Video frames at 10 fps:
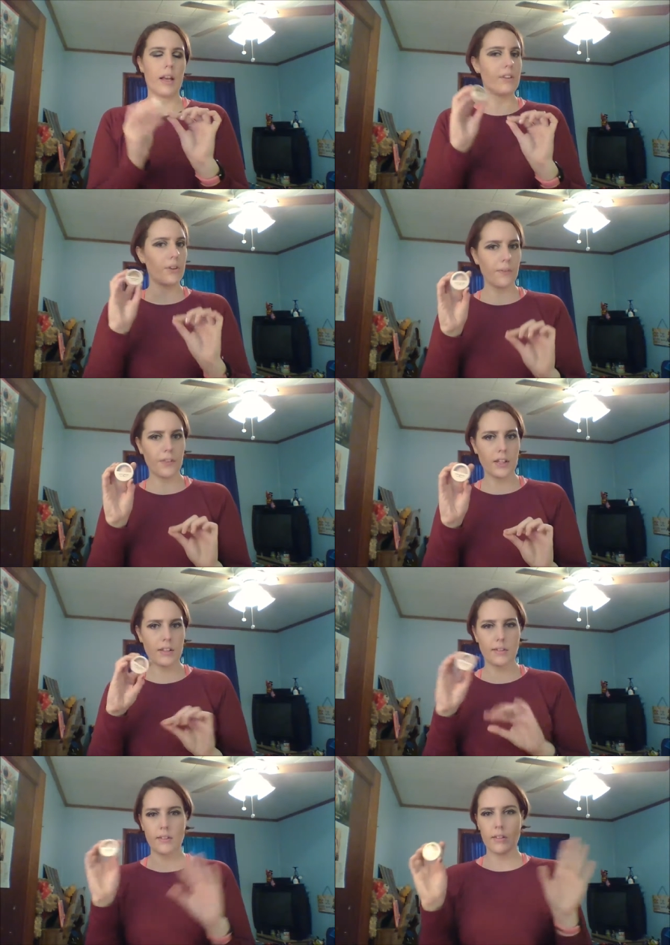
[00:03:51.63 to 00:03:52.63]
I don't think
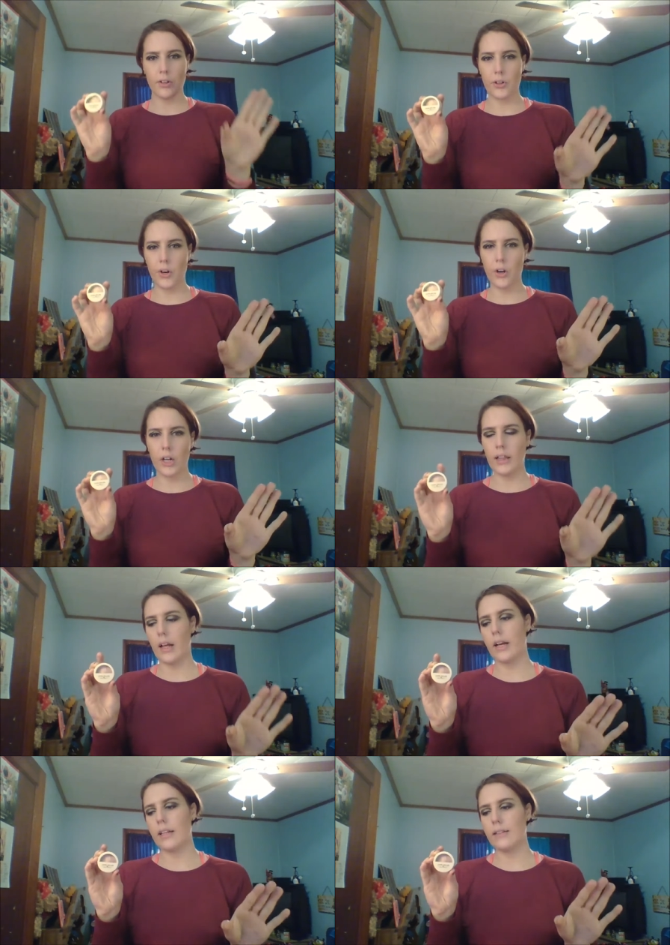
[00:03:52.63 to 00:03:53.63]
this is in her current
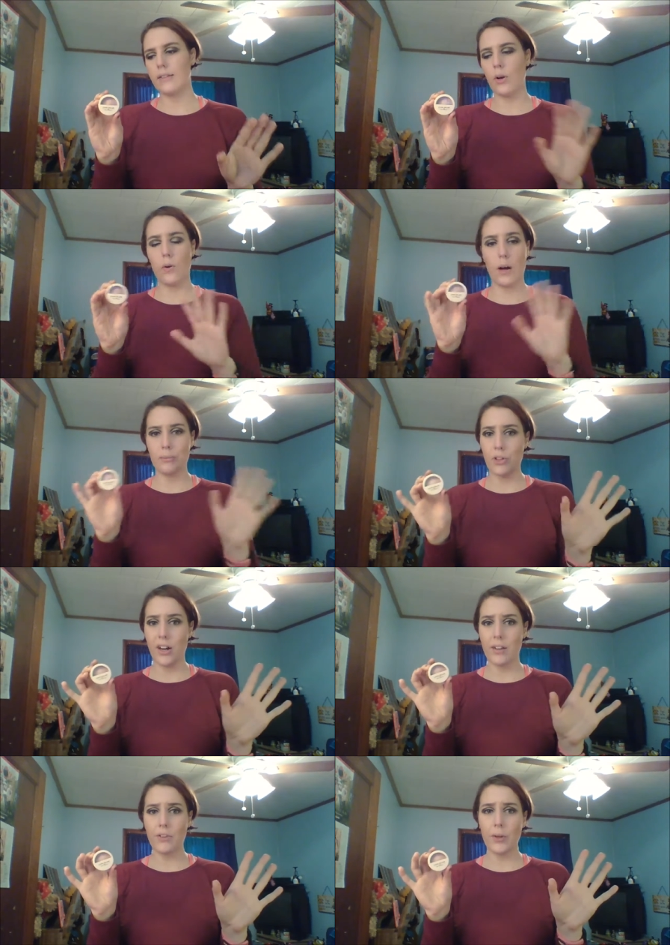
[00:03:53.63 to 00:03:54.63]
line, so I'm
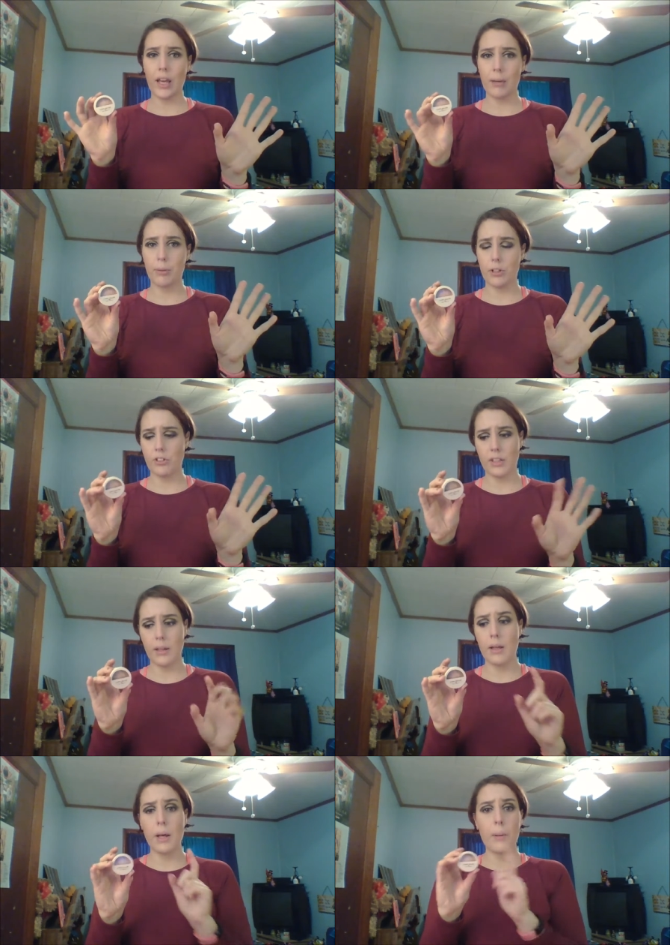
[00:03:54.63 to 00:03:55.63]
sorry if you can't purchase
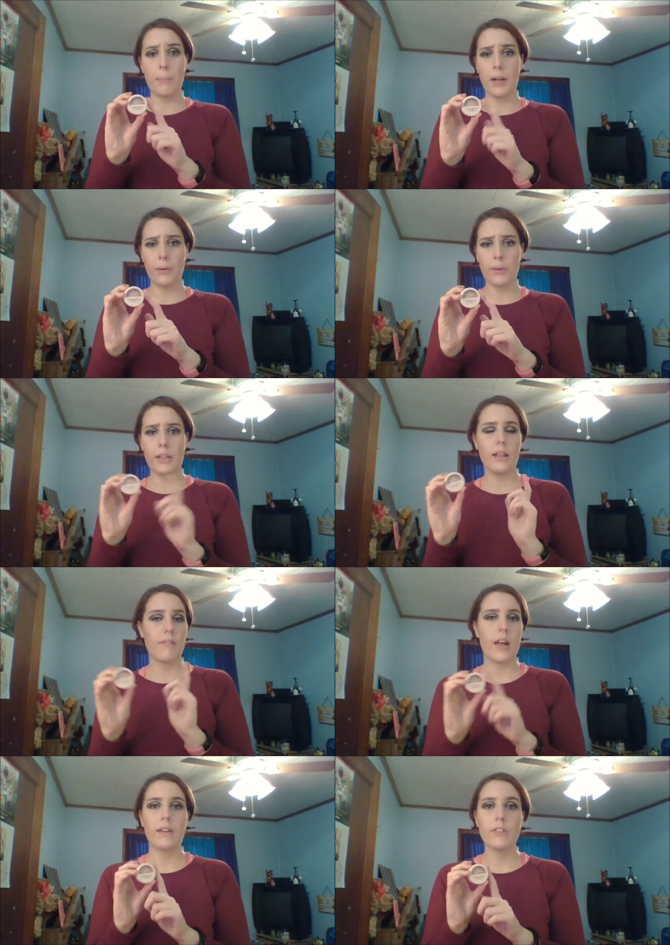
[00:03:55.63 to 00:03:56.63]
it, but I really love
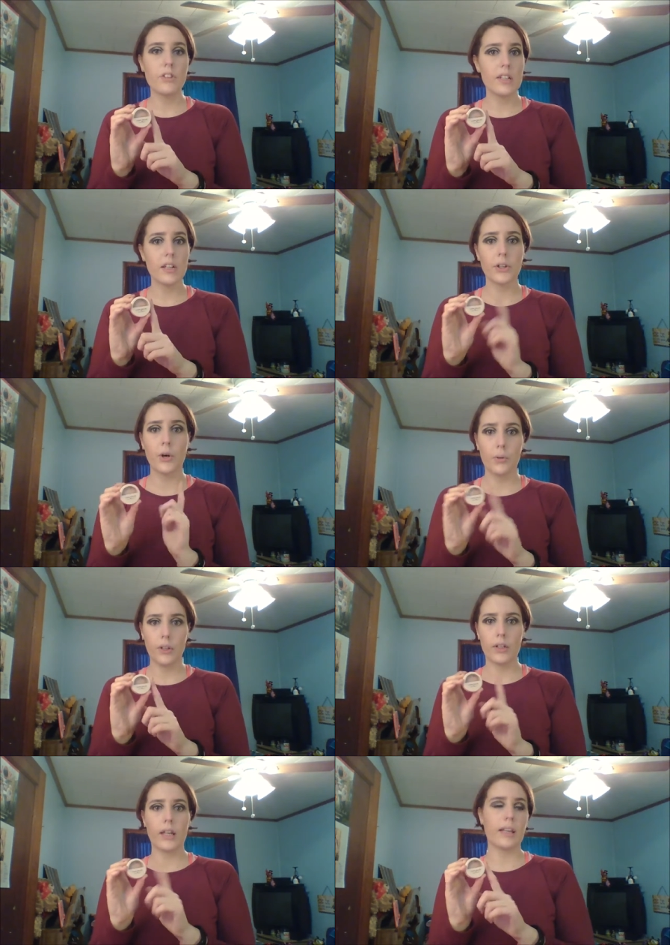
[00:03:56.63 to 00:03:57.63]
that. If you see it on
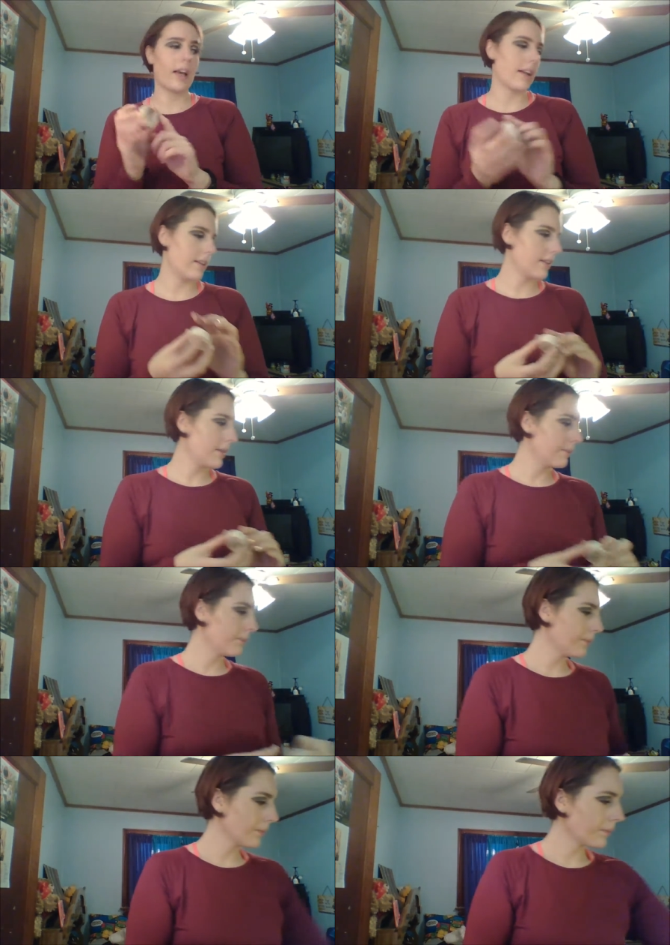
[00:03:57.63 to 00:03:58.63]
HauteLook, get
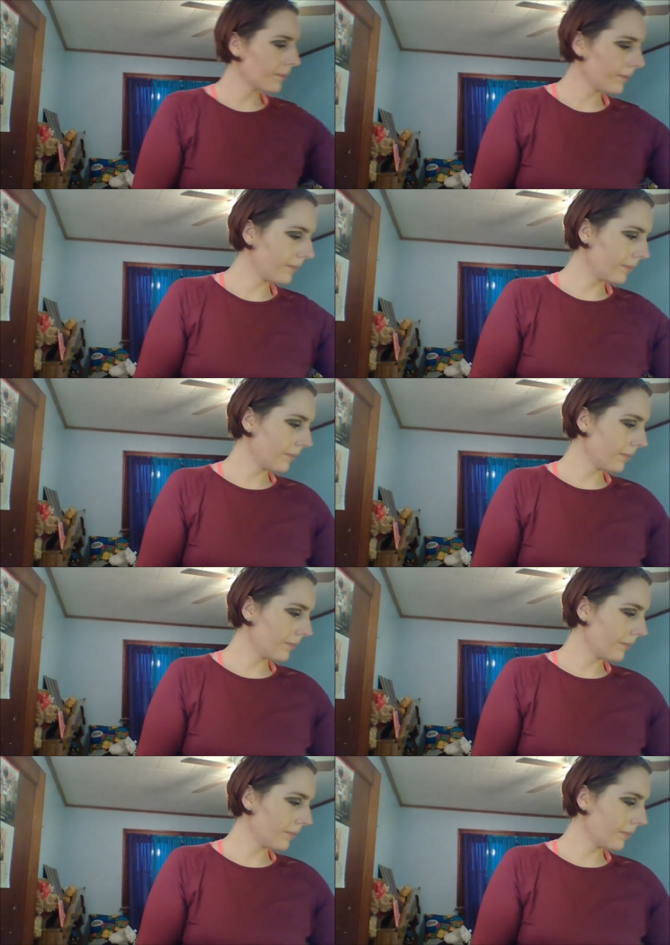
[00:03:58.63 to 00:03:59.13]
it.